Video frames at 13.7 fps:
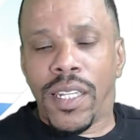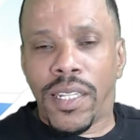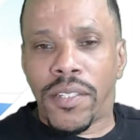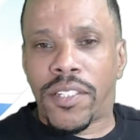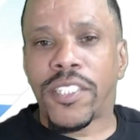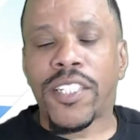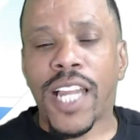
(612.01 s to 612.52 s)

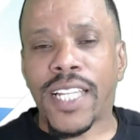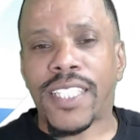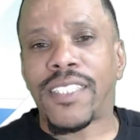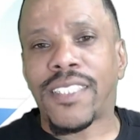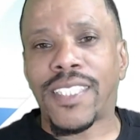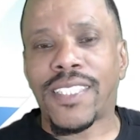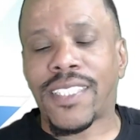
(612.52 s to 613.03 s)
just like this
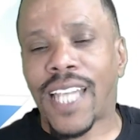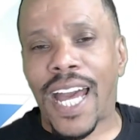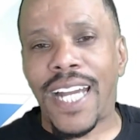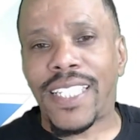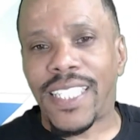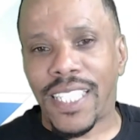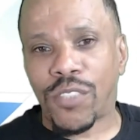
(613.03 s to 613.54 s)

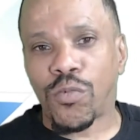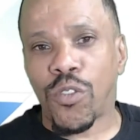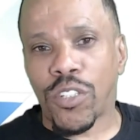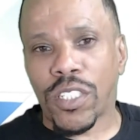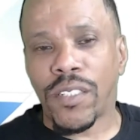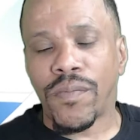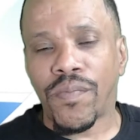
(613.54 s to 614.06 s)
society is
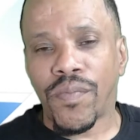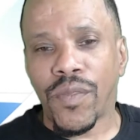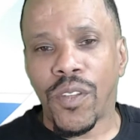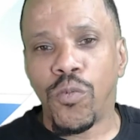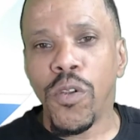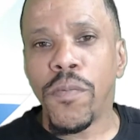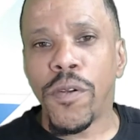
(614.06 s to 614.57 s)
working.
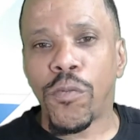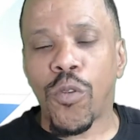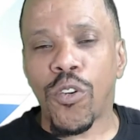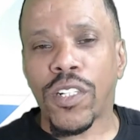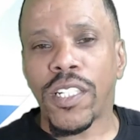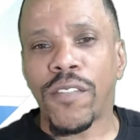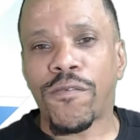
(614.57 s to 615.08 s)
We've been
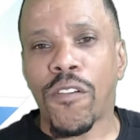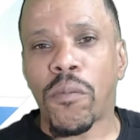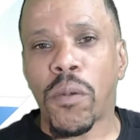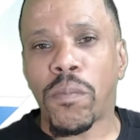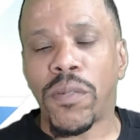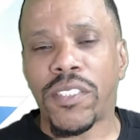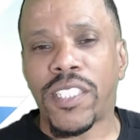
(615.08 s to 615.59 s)
working from a
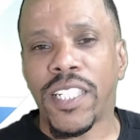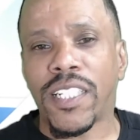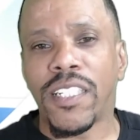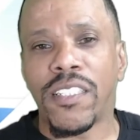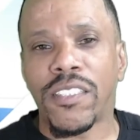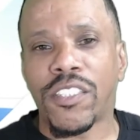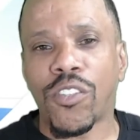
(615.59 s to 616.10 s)

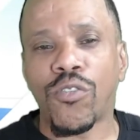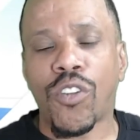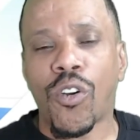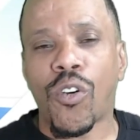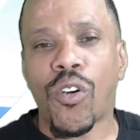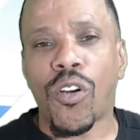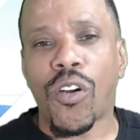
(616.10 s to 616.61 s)
particular
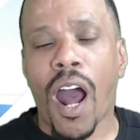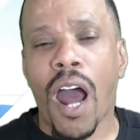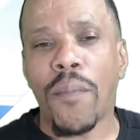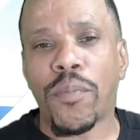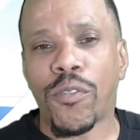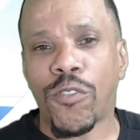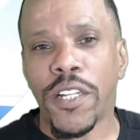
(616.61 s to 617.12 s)
so-called
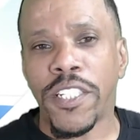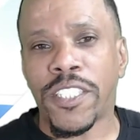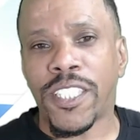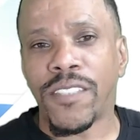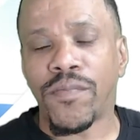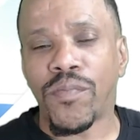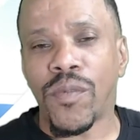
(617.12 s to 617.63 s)

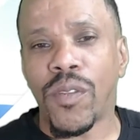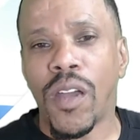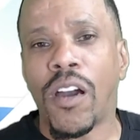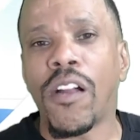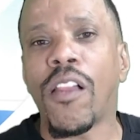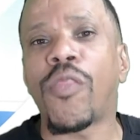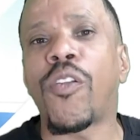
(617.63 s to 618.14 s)
operation
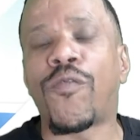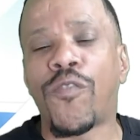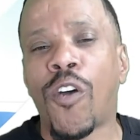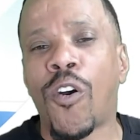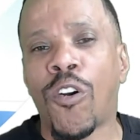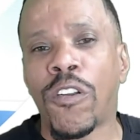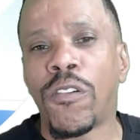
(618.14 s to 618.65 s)
of the
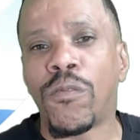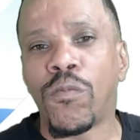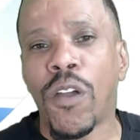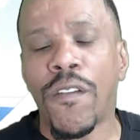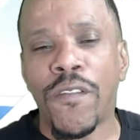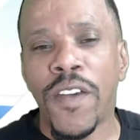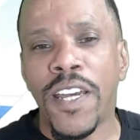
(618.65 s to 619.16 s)
fallen
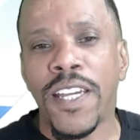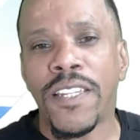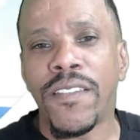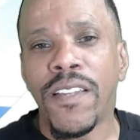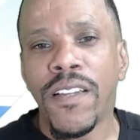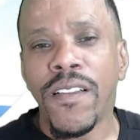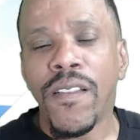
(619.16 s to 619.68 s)
within
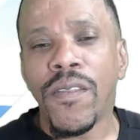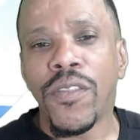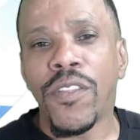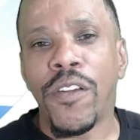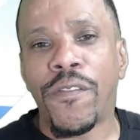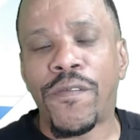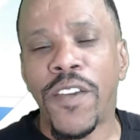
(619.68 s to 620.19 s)

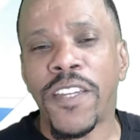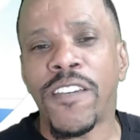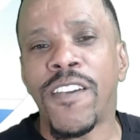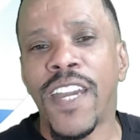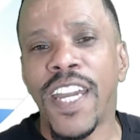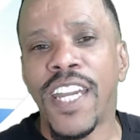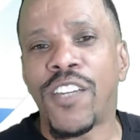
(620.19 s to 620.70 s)
the
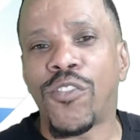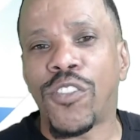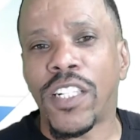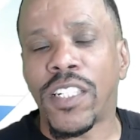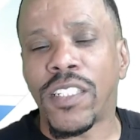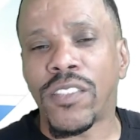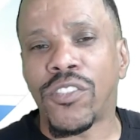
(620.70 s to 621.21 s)
figurehead or
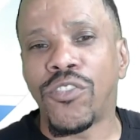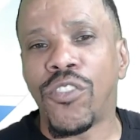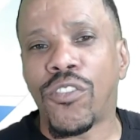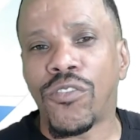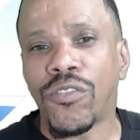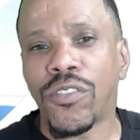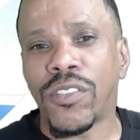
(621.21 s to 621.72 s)

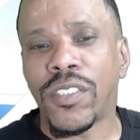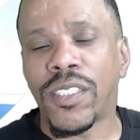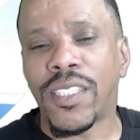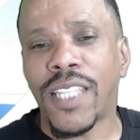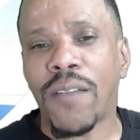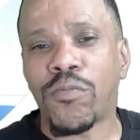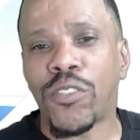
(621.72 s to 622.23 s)
the
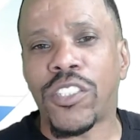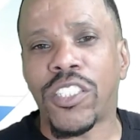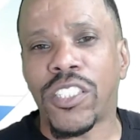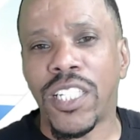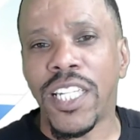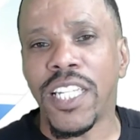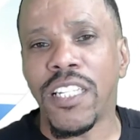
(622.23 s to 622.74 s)
that which is
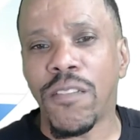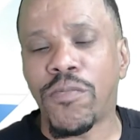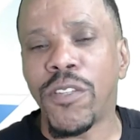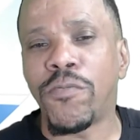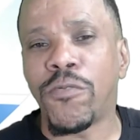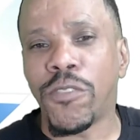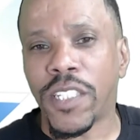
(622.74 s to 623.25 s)
leading the
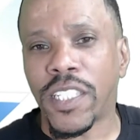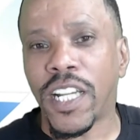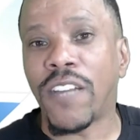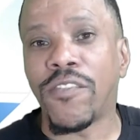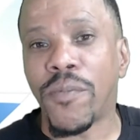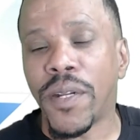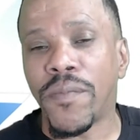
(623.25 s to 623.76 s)
people in the
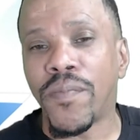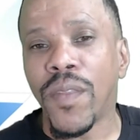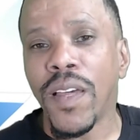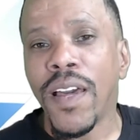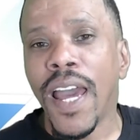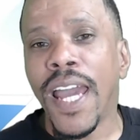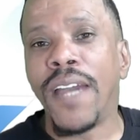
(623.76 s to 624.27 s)
government.
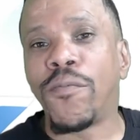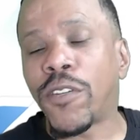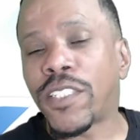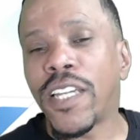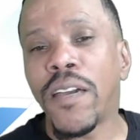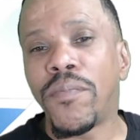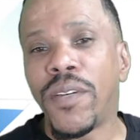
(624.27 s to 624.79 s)
And what
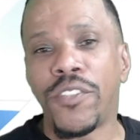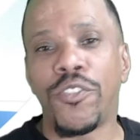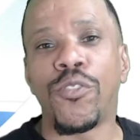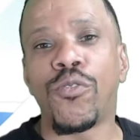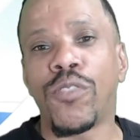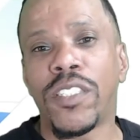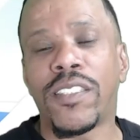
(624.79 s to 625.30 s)
they've been
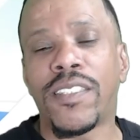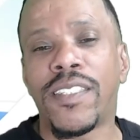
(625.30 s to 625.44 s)
doing is